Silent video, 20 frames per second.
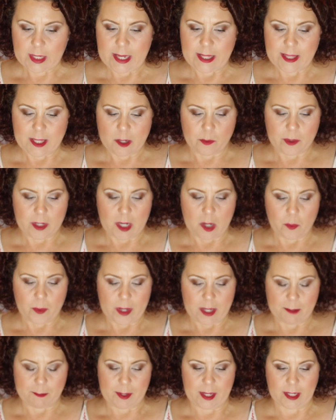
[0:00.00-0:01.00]
And then when I
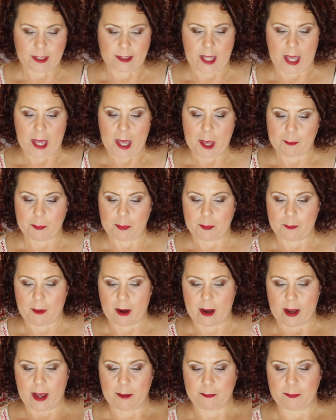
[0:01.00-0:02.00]
went and picked up
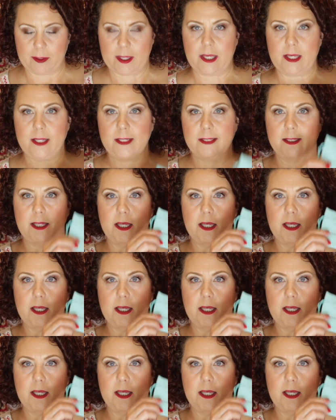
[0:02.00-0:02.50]
my piece,